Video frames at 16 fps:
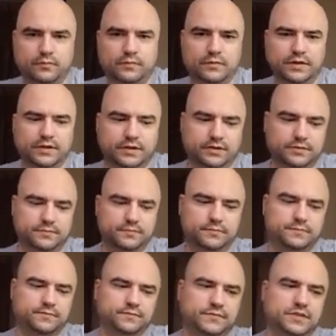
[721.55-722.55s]
And then
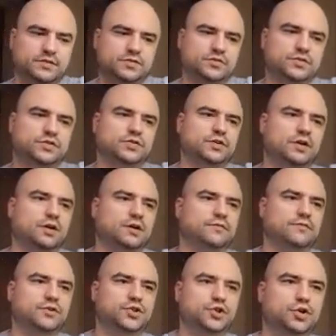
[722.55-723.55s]
the star
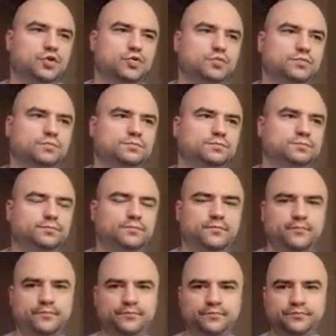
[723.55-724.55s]
of the show
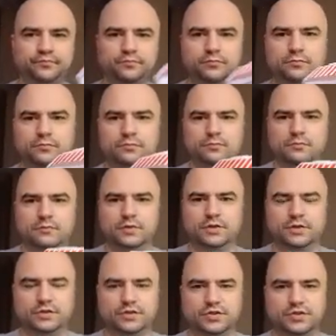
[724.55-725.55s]

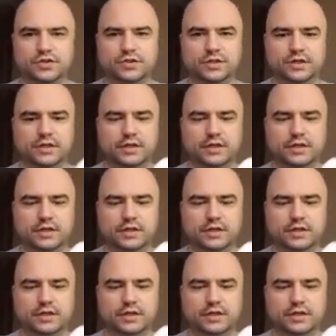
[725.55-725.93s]
is